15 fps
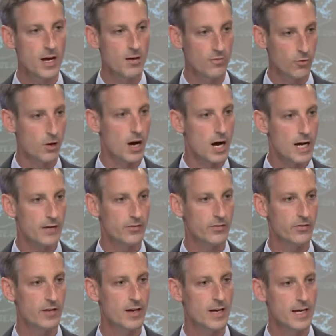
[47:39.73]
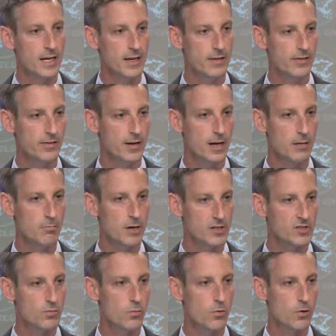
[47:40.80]
for us is a
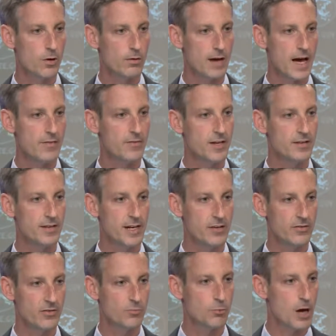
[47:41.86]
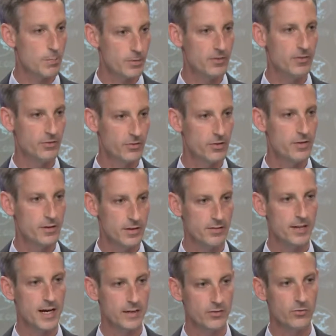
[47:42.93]
much more advantageous proposition than the
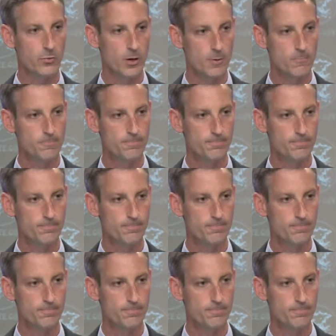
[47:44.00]
status quo.